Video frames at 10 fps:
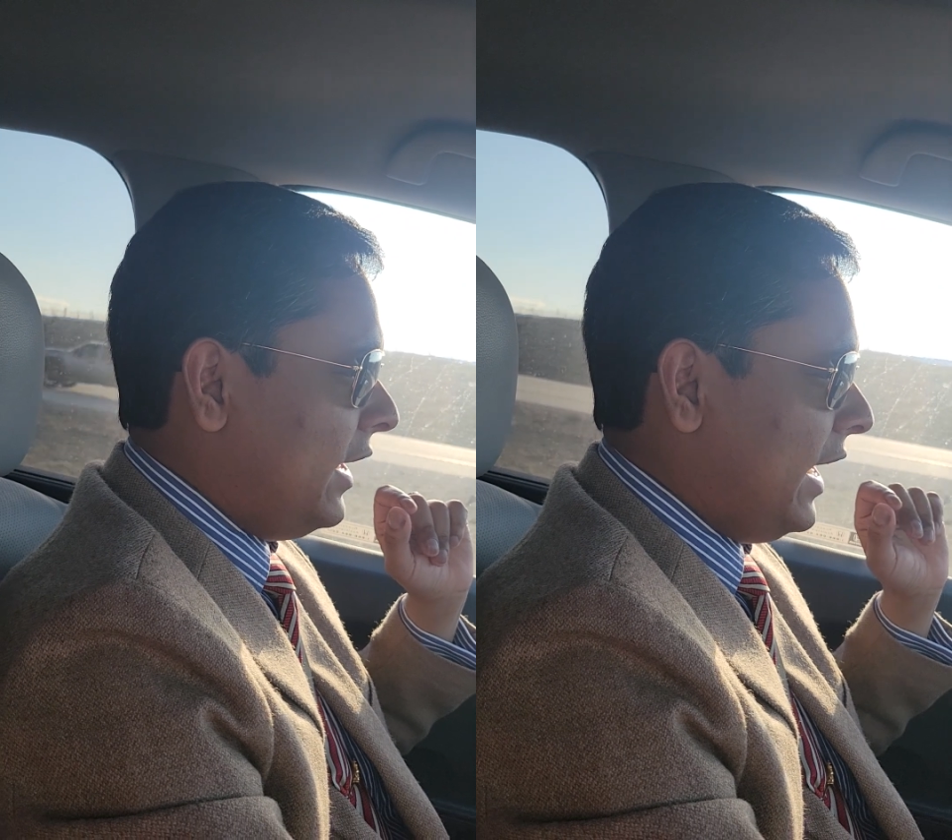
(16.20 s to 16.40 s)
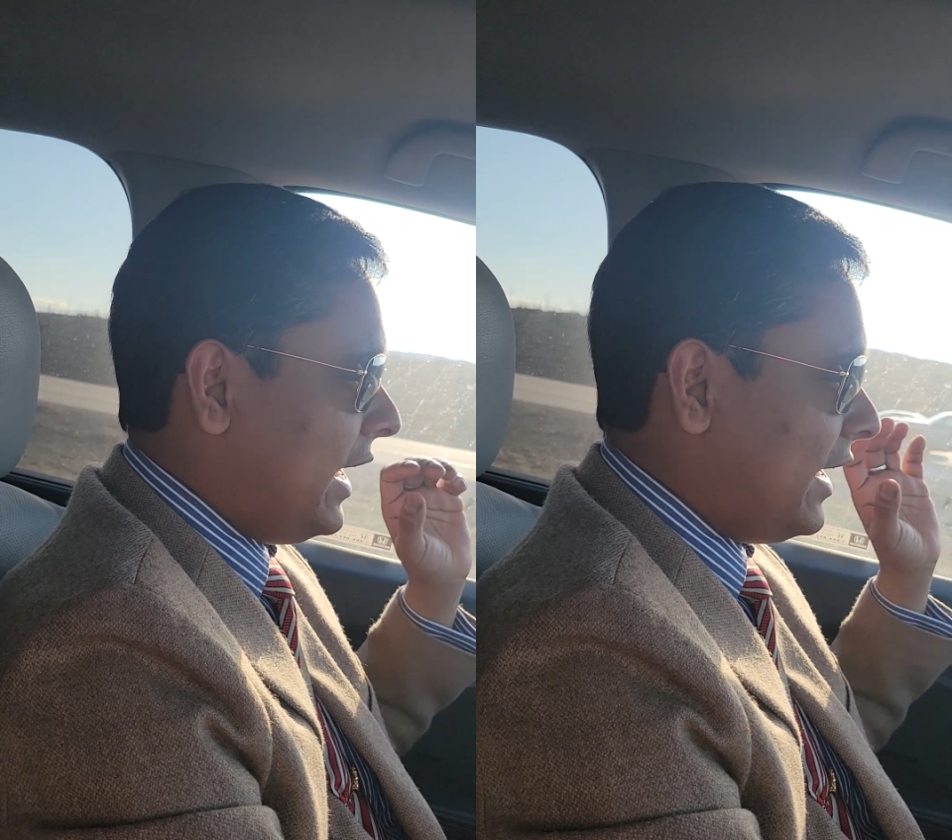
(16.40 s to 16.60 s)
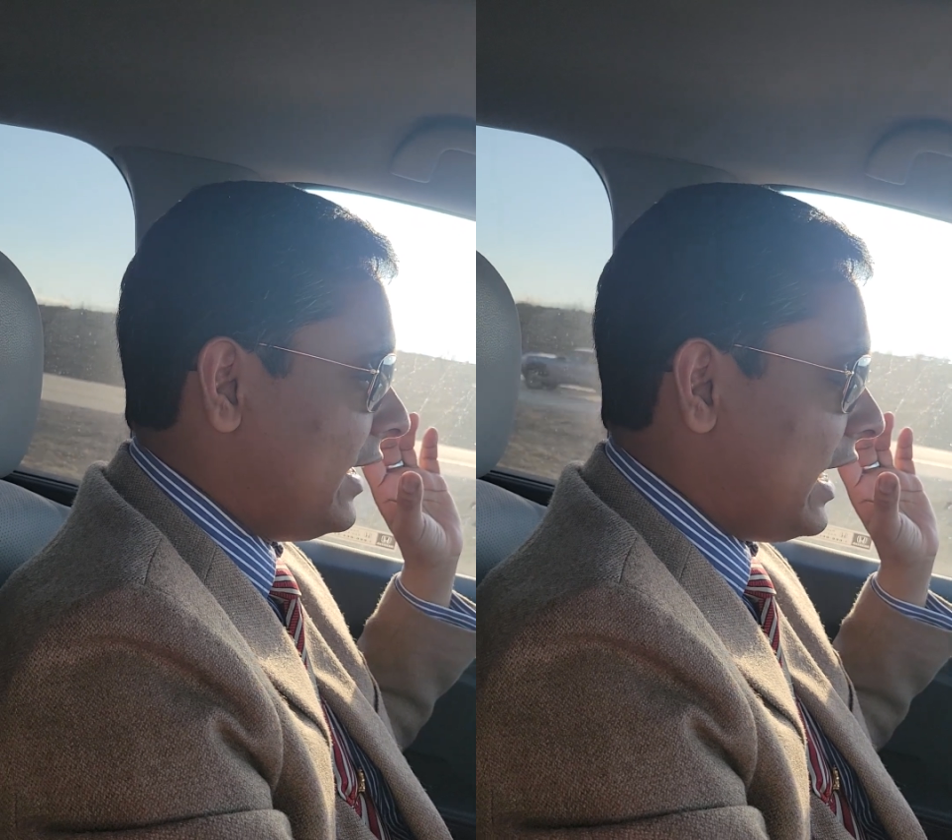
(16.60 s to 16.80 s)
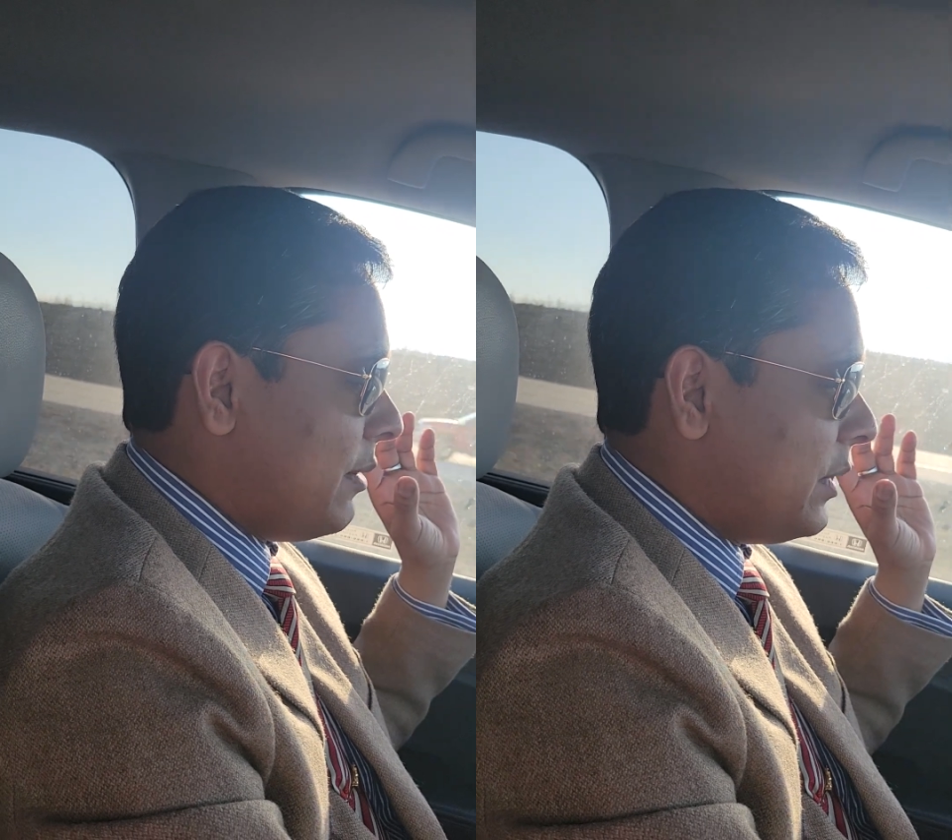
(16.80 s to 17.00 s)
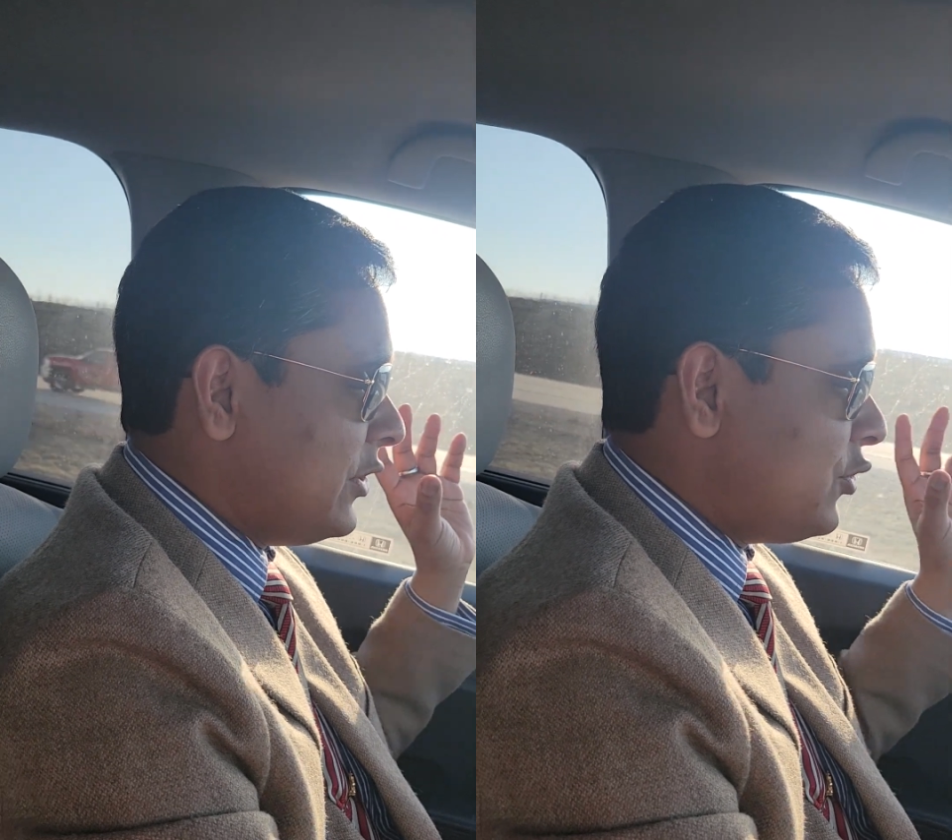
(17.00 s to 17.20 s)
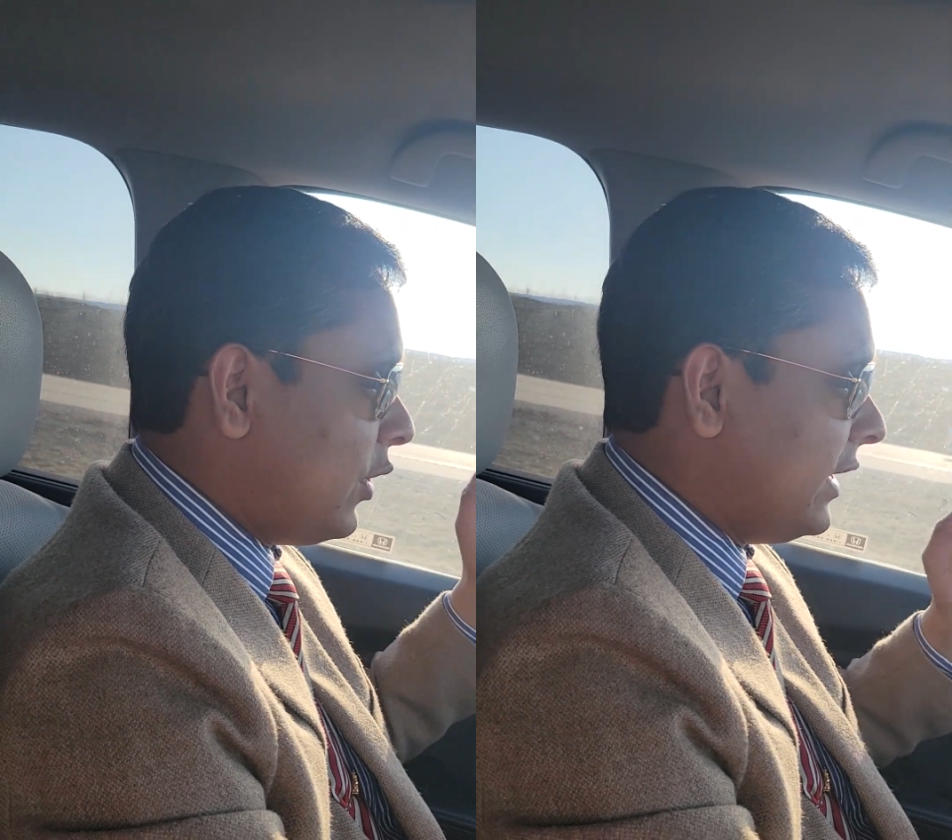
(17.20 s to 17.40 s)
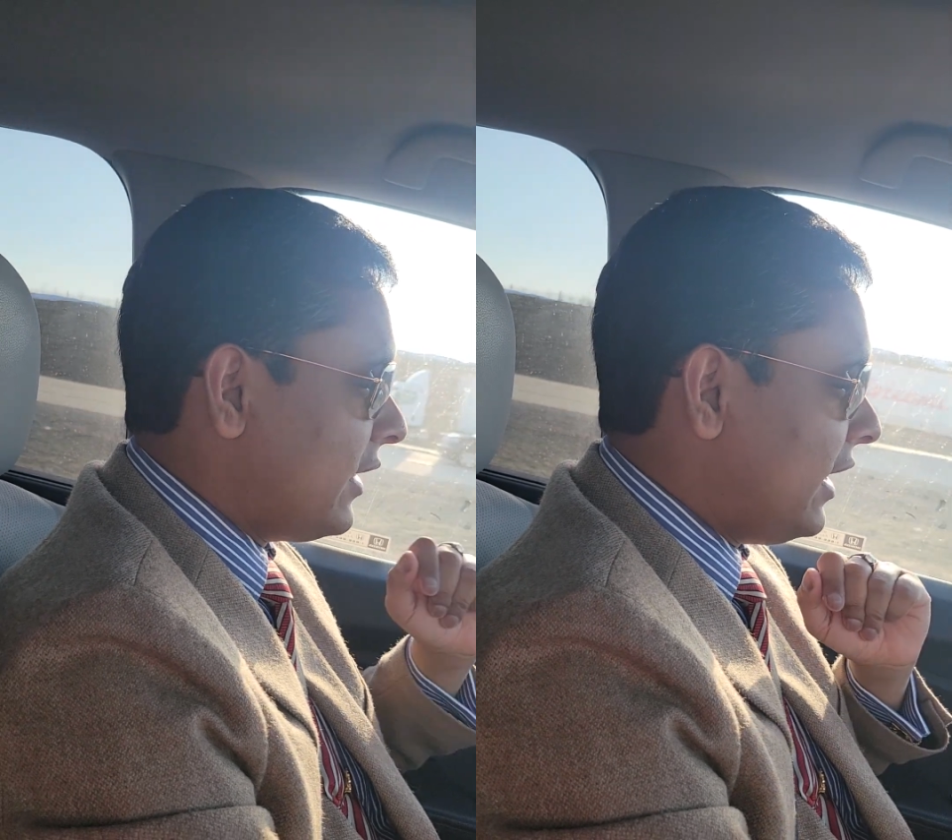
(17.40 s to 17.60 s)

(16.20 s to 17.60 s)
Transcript: and I'm enjoying the